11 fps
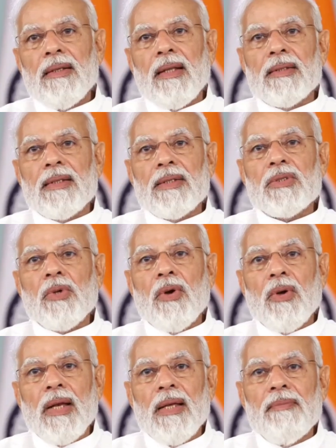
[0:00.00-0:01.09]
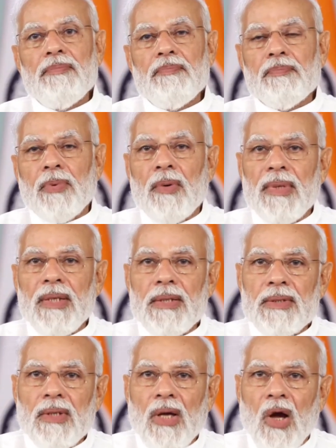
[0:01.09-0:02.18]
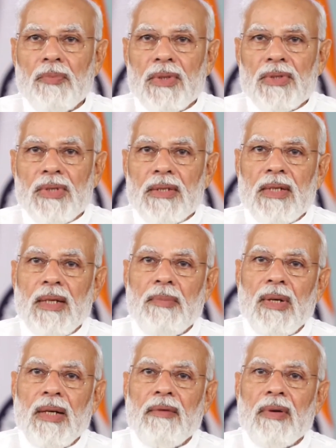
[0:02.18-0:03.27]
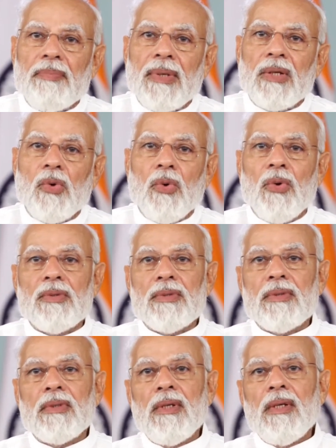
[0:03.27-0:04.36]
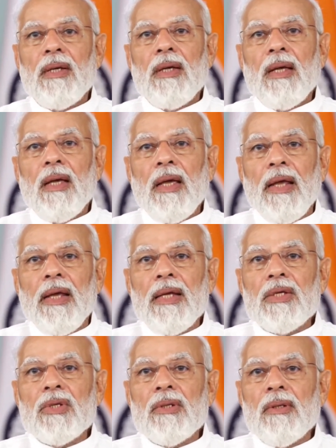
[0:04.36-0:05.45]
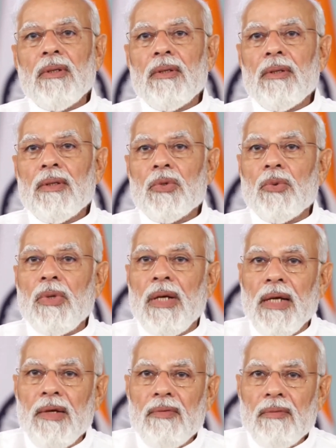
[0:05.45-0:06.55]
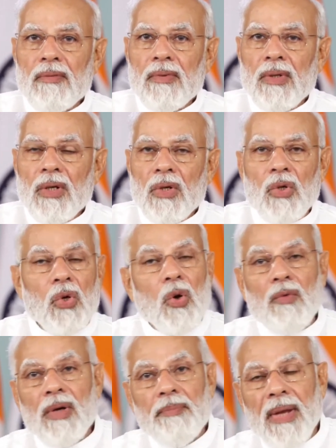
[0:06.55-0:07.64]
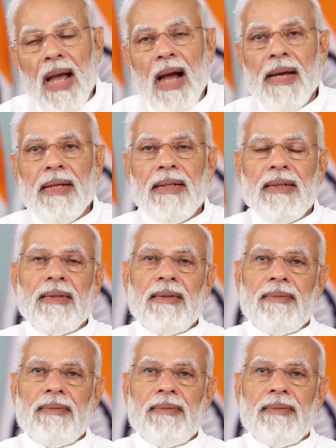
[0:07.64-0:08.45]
that the solemn promise of the Sustainable Development Goals is to leave no one behind.